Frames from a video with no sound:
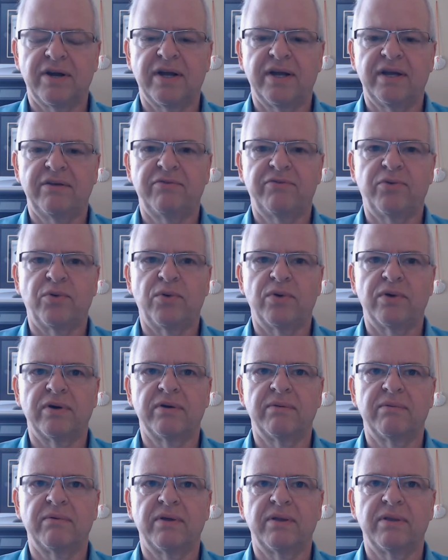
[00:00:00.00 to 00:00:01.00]

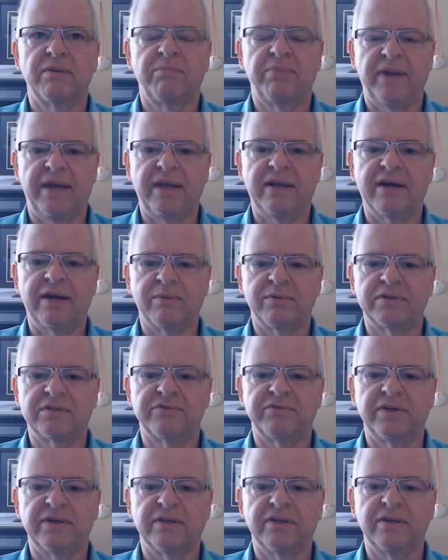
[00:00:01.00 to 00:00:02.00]
for the pain I was
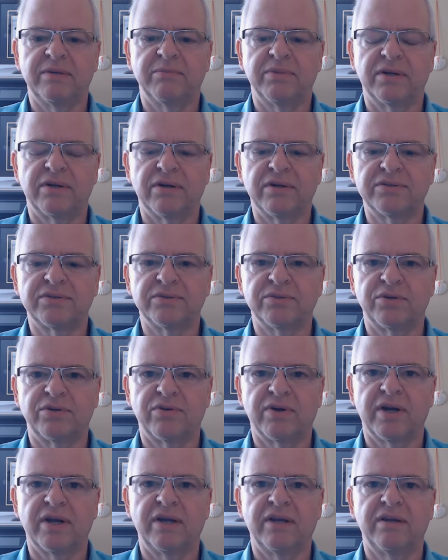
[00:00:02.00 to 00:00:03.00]
feeling, but also
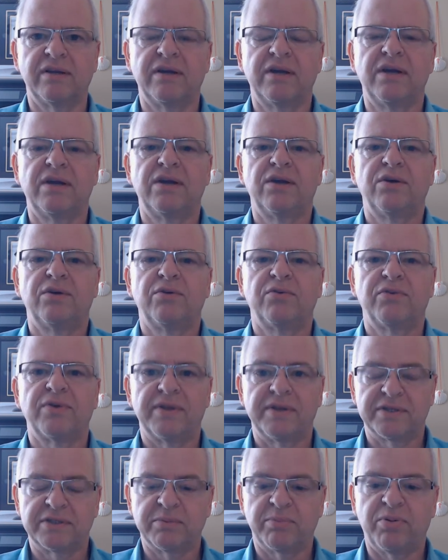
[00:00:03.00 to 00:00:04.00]
crying for the
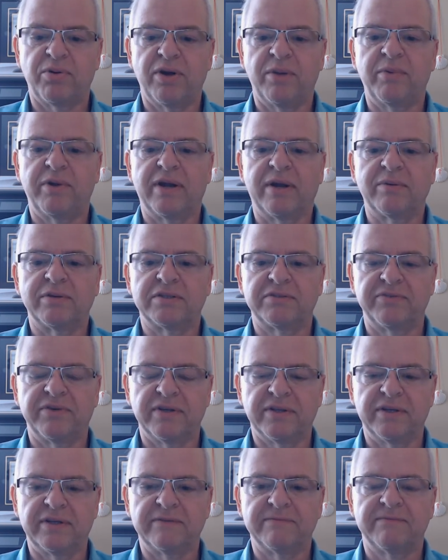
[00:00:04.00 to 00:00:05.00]
disappointment I was
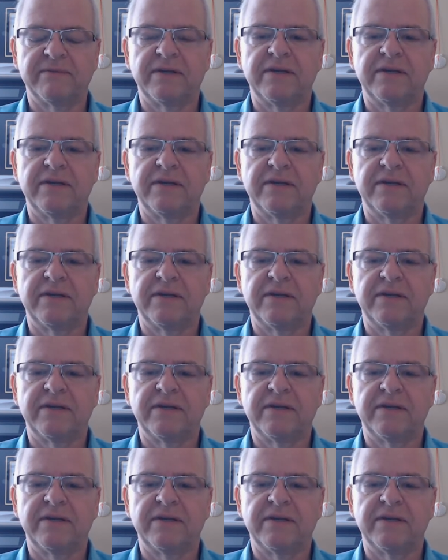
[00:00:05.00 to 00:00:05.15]
feeling,